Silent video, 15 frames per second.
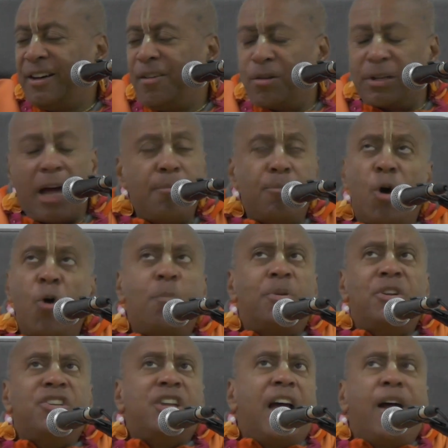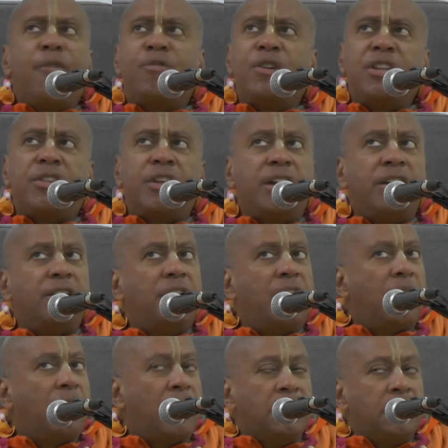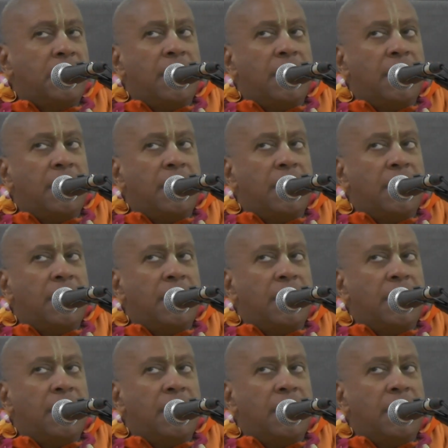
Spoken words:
Well, I'm open to everything, you know.